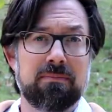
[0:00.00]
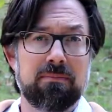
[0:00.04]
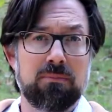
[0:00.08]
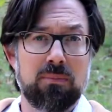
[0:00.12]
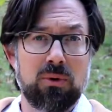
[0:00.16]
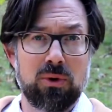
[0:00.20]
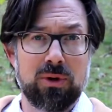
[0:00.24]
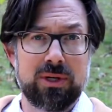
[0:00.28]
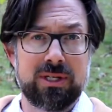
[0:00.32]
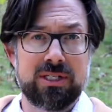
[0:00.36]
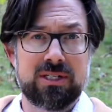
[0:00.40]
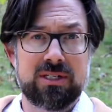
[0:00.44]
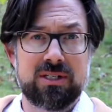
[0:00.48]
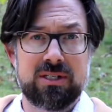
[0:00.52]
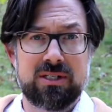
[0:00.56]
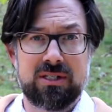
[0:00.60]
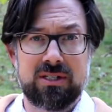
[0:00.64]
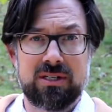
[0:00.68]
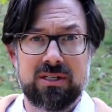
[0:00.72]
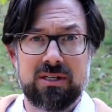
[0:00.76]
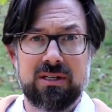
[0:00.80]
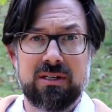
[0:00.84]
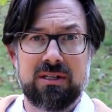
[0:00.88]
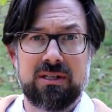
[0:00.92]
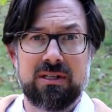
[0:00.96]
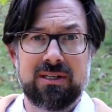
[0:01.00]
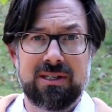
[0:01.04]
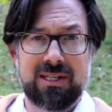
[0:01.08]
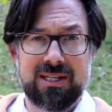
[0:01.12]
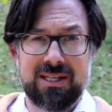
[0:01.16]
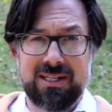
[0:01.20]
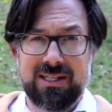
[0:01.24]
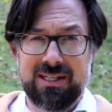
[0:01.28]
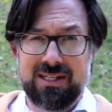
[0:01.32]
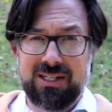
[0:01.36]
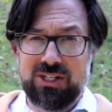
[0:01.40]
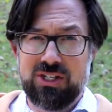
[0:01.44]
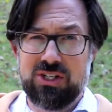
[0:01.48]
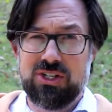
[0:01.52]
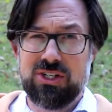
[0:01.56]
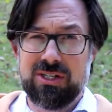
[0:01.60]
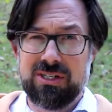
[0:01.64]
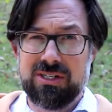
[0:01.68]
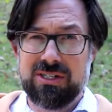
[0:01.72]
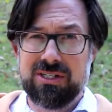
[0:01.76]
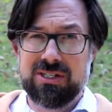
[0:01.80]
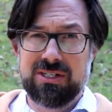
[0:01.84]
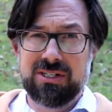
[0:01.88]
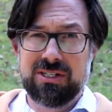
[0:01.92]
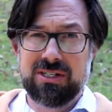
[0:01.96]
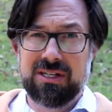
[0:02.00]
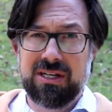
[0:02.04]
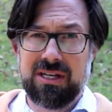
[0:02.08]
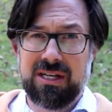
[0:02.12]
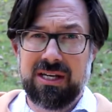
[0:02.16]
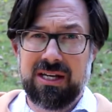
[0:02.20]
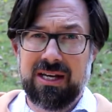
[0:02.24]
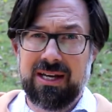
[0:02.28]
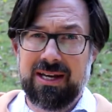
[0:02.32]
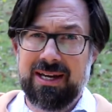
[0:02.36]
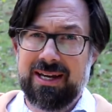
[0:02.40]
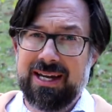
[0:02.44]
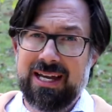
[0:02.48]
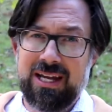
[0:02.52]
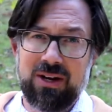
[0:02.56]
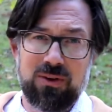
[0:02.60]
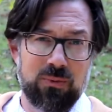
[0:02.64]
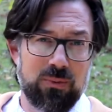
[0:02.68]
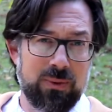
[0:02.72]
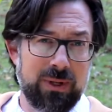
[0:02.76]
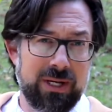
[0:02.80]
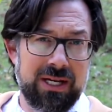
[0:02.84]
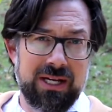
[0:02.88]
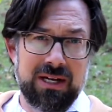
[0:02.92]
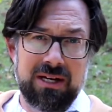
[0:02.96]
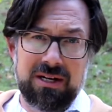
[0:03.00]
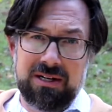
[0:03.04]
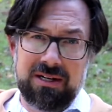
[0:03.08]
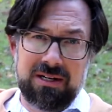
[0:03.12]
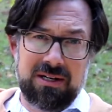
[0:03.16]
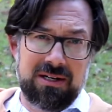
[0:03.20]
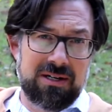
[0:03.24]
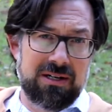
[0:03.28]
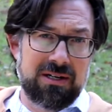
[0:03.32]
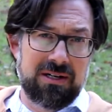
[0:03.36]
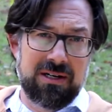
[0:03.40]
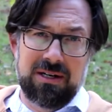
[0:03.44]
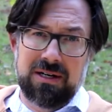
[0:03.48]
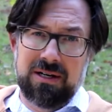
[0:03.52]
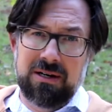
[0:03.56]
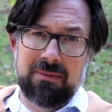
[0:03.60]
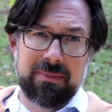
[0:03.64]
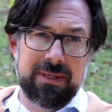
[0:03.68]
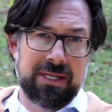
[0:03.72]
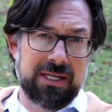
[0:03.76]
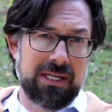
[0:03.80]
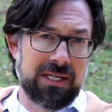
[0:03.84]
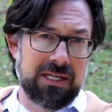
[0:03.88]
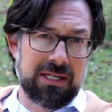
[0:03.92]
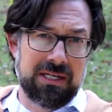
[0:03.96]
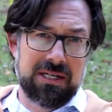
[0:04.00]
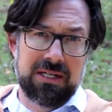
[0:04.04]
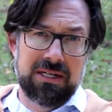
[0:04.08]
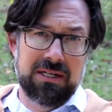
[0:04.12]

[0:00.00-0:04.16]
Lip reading: moist conditions. And we are, I mean,